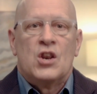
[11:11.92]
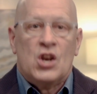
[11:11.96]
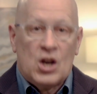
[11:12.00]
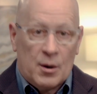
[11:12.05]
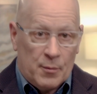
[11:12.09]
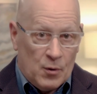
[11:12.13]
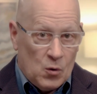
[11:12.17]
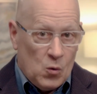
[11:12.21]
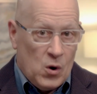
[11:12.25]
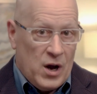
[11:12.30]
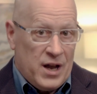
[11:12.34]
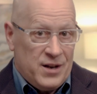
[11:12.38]

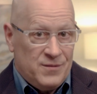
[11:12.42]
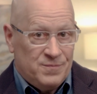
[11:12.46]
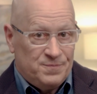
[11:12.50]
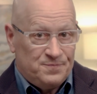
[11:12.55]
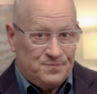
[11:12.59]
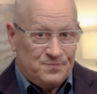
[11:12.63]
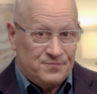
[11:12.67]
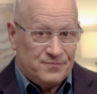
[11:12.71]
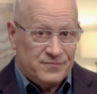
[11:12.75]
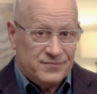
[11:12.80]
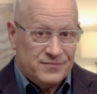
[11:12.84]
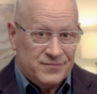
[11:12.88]
Number one,
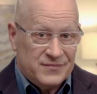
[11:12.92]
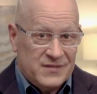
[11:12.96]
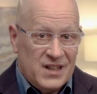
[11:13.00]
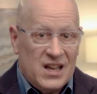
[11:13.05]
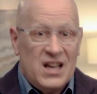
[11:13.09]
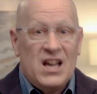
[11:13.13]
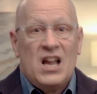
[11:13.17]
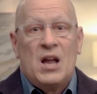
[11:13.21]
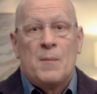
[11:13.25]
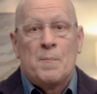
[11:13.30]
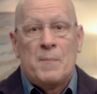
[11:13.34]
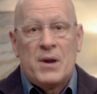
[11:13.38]

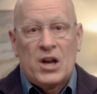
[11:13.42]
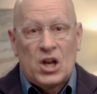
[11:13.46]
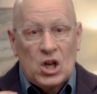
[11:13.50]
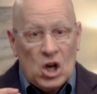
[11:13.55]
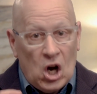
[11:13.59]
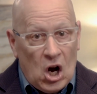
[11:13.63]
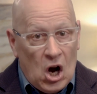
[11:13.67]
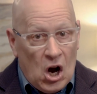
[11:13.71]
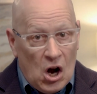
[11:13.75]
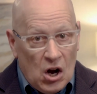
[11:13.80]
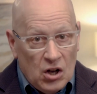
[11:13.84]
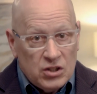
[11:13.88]

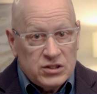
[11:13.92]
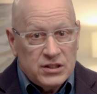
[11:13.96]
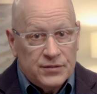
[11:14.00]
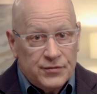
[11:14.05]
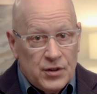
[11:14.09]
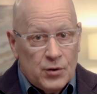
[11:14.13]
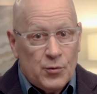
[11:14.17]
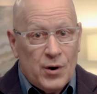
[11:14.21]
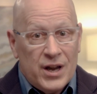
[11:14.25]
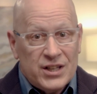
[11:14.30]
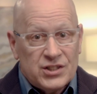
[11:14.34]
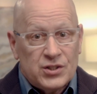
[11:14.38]
because of
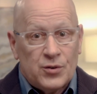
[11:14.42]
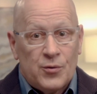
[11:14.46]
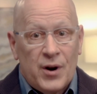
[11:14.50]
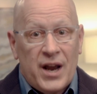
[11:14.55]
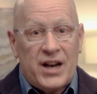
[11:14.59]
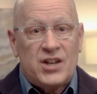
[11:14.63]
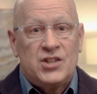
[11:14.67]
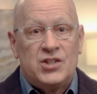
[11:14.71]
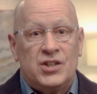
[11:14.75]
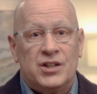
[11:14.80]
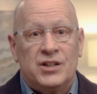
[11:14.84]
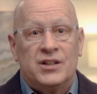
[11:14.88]
the
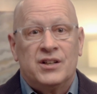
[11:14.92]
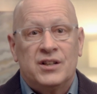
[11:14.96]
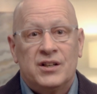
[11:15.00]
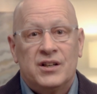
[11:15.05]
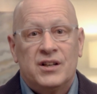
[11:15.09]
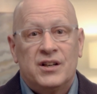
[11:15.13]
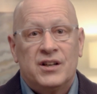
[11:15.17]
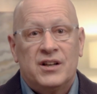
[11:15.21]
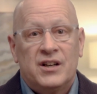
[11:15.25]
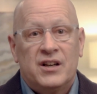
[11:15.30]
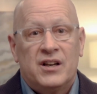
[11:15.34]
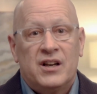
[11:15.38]
resurrection,
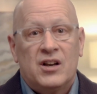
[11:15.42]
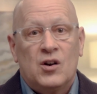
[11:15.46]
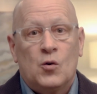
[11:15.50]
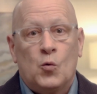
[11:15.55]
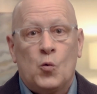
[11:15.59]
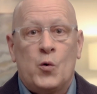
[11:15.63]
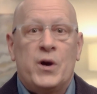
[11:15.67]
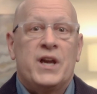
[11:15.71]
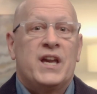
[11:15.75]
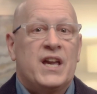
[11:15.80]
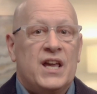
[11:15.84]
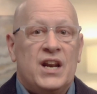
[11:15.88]

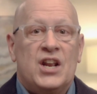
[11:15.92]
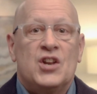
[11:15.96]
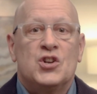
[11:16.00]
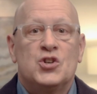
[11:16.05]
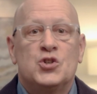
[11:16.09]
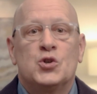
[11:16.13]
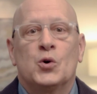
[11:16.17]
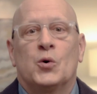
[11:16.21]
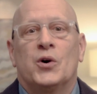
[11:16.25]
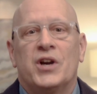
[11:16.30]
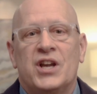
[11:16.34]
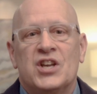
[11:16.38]
we can
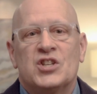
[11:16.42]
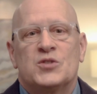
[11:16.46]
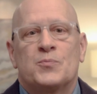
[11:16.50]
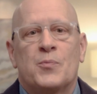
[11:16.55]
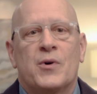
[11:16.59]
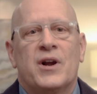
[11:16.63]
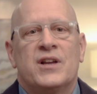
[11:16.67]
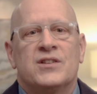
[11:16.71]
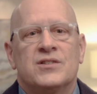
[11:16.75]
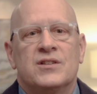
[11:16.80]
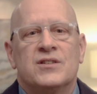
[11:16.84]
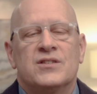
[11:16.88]
enjoy His
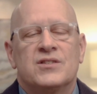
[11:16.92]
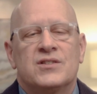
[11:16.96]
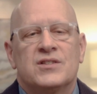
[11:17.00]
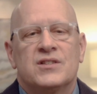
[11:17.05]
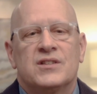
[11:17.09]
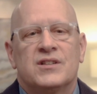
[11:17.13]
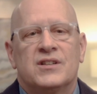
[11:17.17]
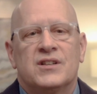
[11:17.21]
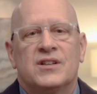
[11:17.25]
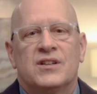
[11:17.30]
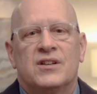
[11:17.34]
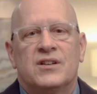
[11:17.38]
presence.